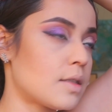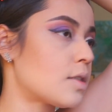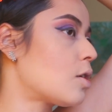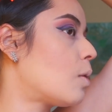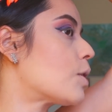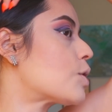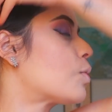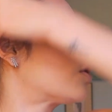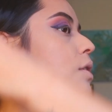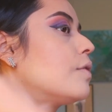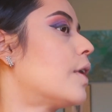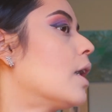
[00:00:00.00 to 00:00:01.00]
It's so much
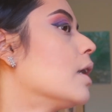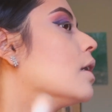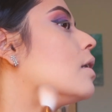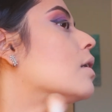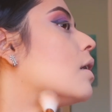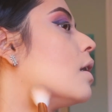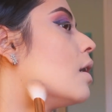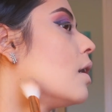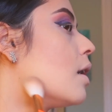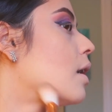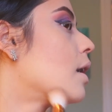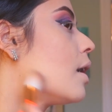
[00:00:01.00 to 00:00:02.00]
more defined.
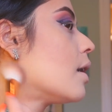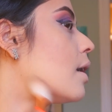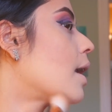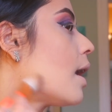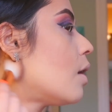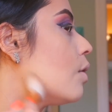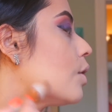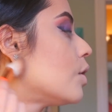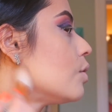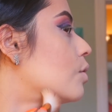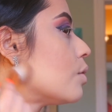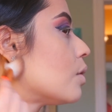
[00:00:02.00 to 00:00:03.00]
And now
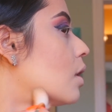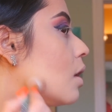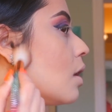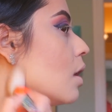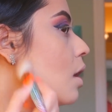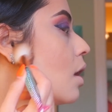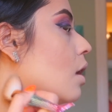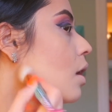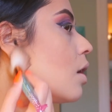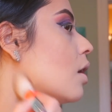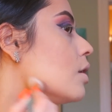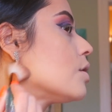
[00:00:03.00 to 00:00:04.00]
you
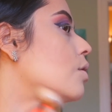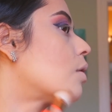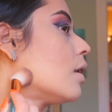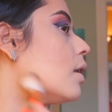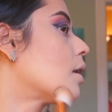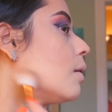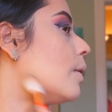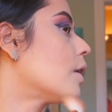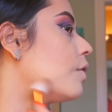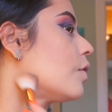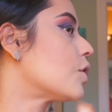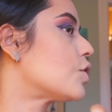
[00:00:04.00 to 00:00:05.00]
contour a little
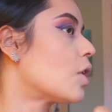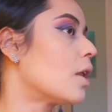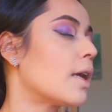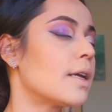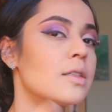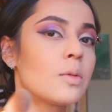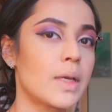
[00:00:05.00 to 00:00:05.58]
bit of your jawline.